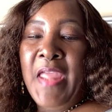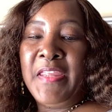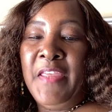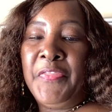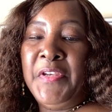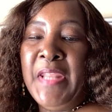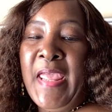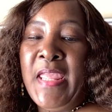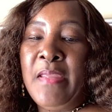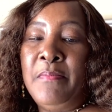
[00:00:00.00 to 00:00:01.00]
get the
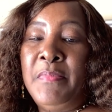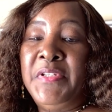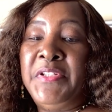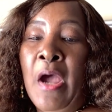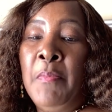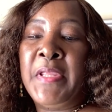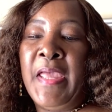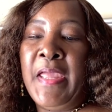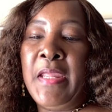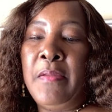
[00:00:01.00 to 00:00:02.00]
name dumb
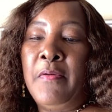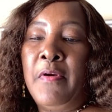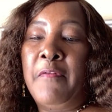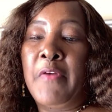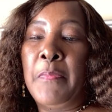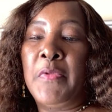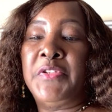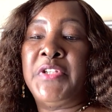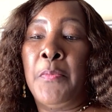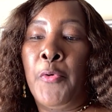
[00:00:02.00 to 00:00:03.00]
cane from the
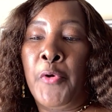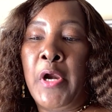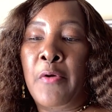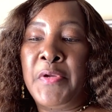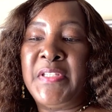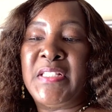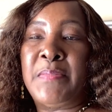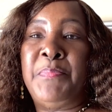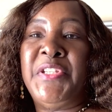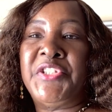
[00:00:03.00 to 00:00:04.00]
temporary
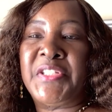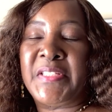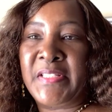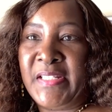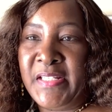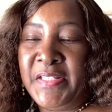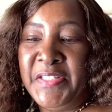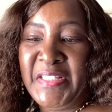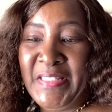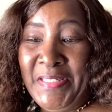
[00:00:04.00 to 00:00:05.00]

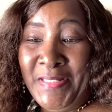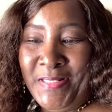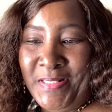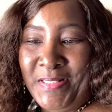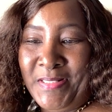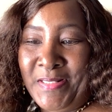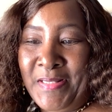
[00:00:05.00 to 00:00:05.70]
speechlessness